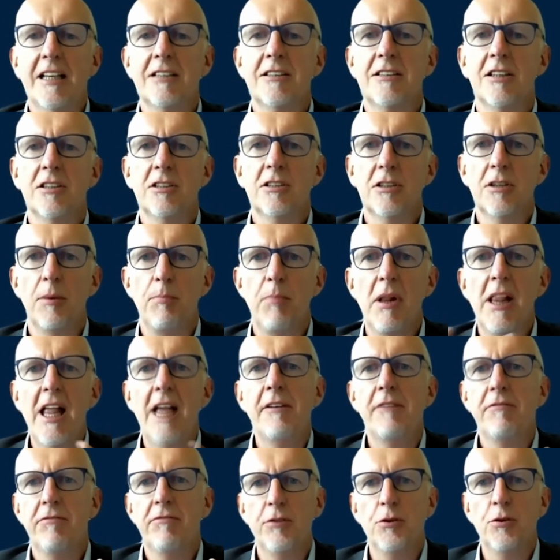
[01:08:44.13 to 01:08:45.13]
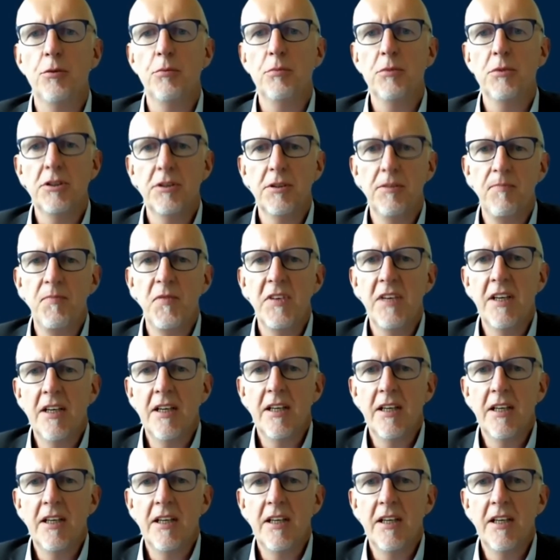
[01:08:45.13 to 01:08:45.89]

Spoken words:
access to platforms.